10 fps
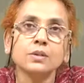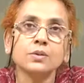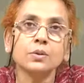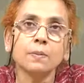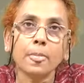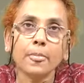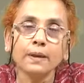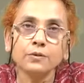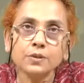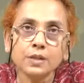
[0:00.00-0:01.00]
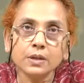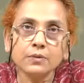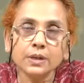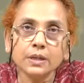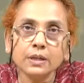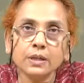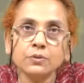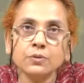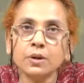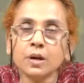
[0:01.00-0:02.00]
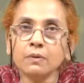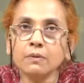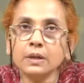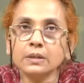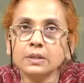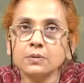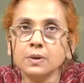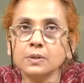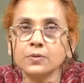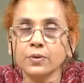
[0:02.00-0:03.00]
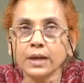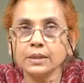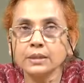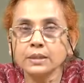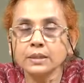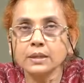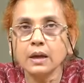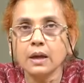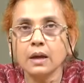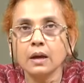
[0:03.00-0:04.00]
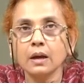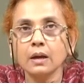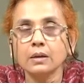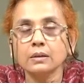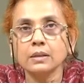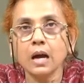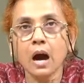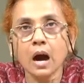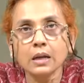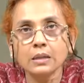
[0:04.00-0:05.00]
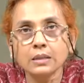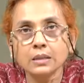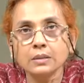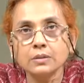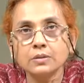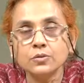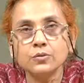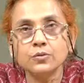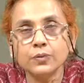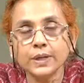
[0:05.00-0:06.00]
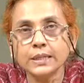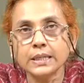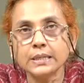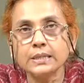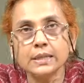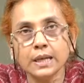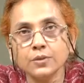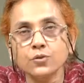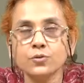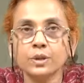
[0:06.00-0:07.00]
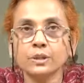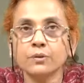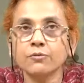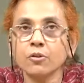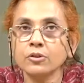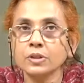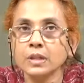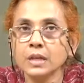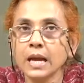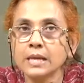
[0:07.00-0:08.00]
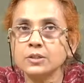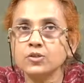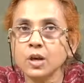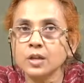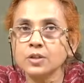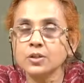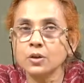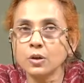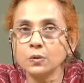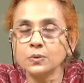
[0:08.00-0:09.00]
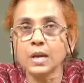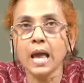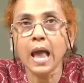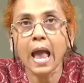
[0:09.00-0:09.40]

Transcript: So, you see, when Eudora Welty was writing uh, in the early 20th century, the frontier has just closed.